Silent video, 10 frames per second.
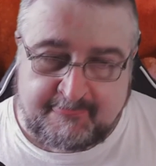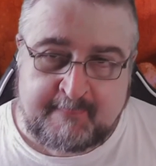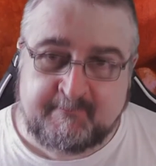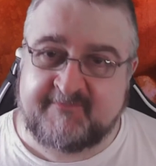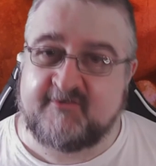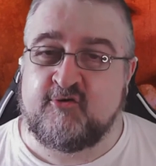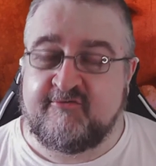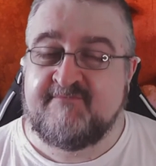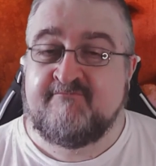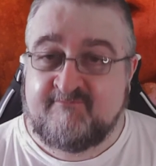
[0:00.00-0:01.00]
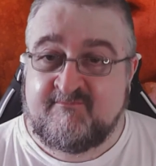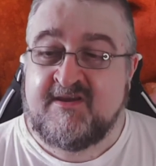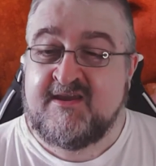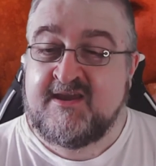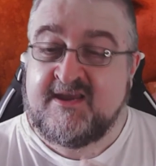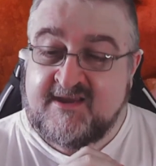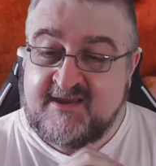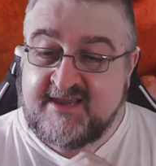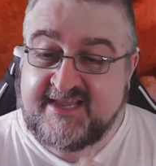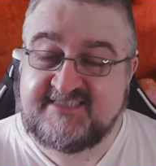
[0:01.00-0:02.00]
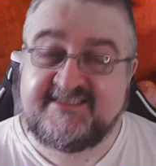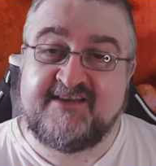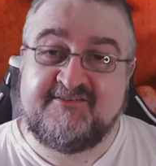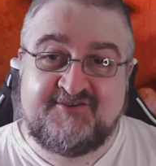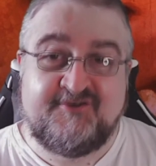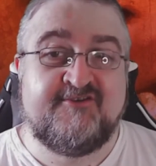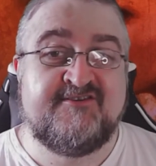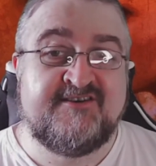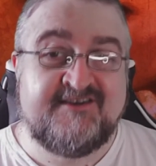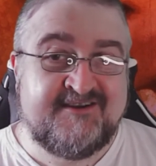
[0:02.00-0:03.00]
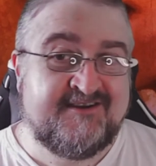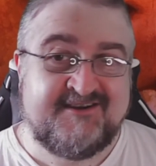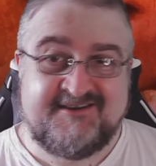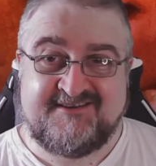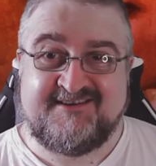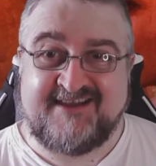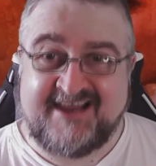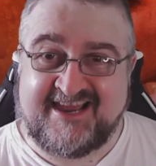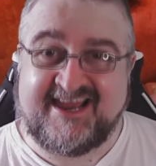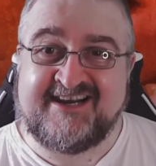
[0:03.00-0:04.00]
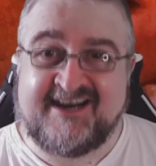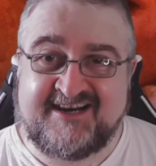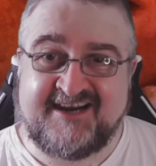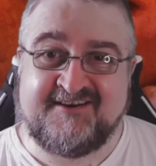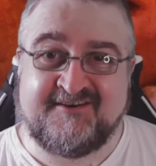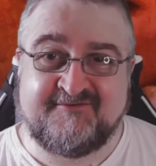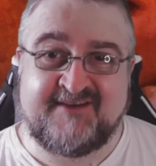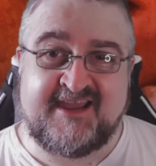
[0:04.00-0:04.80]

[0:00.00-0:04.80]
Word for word: But Verhoeven, instead of doing in a kind of